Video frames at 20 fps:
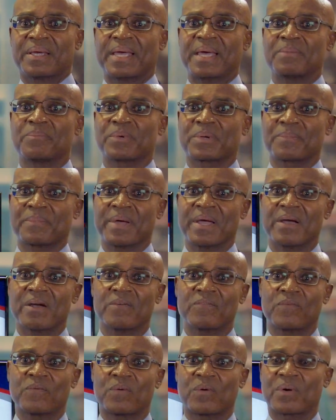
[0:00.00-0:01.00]
and
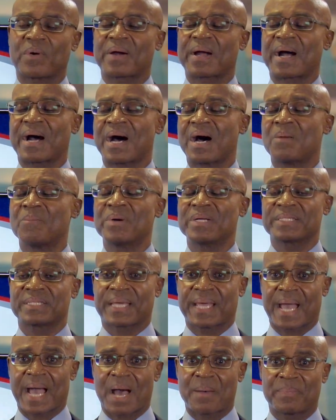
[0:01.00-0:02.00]
prepare for how much
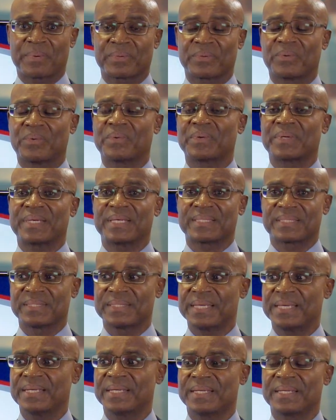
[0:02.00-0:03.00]
capital is
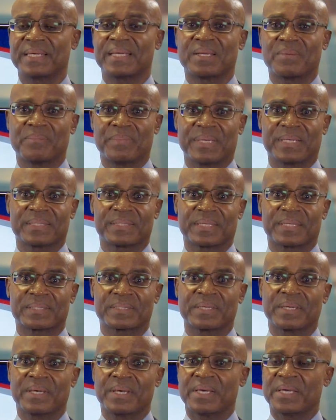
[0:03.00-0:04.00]
needed in a
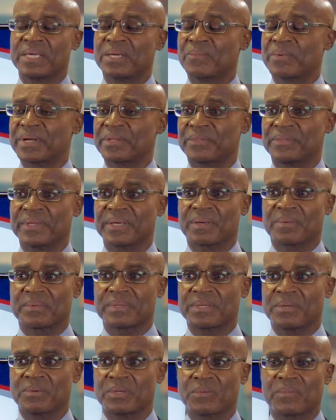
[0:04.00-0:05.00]
business, you want to
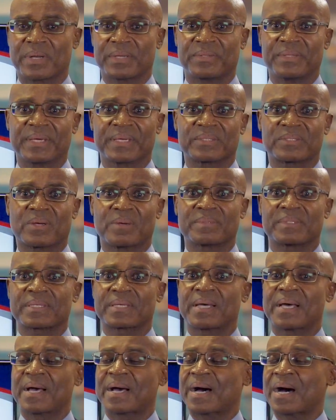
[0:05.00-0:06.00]
think in terms of
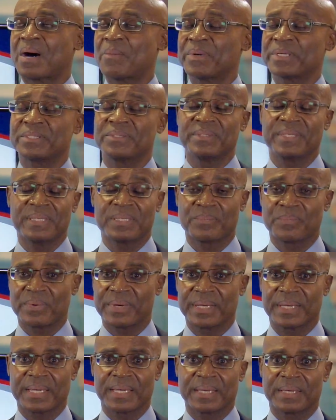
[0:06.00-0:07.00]
how much you need to
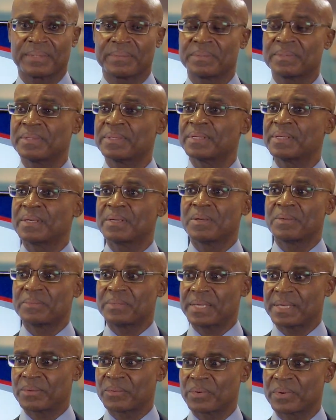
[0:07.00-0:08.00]
bring
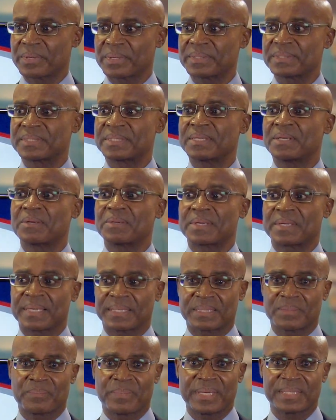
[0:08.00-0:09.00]
in order to
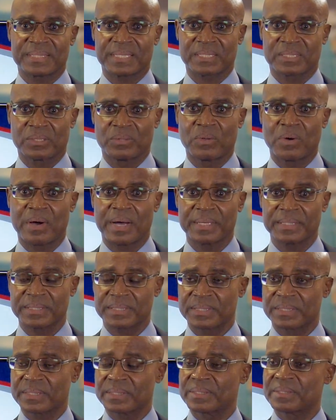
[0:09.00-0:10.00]
get the business
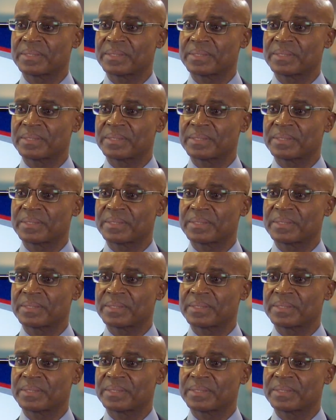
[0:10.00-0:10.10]
launched